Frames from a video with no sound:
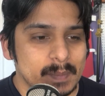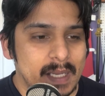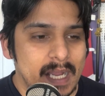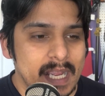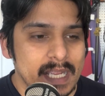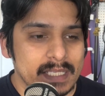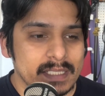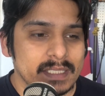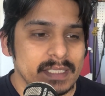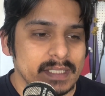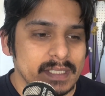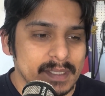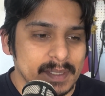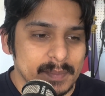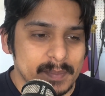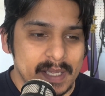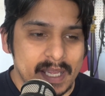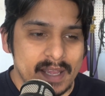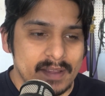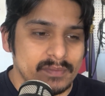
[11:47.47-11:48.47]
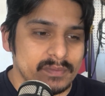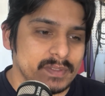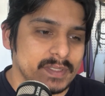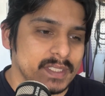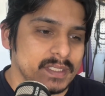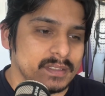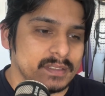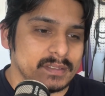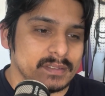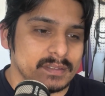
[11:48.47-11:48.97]
I ended up
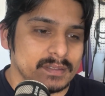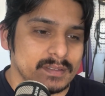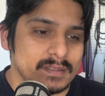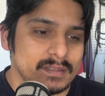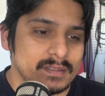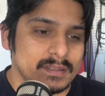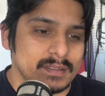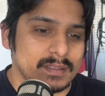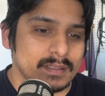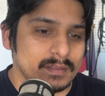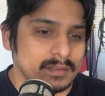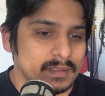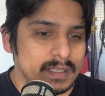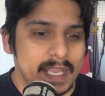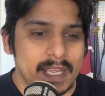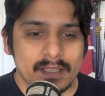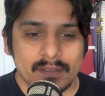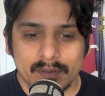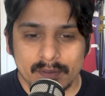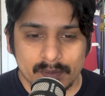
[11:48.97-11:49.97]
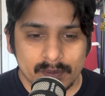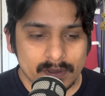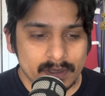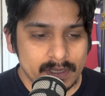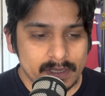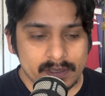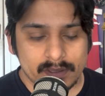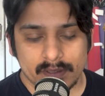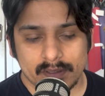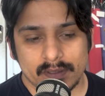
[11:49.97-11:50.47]
having to end the
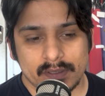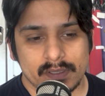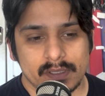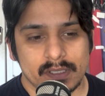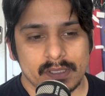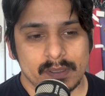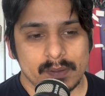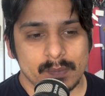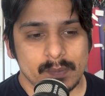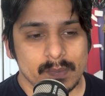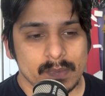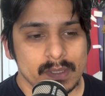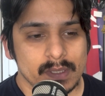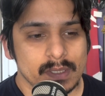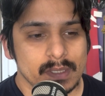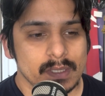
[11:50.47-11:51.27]
relationship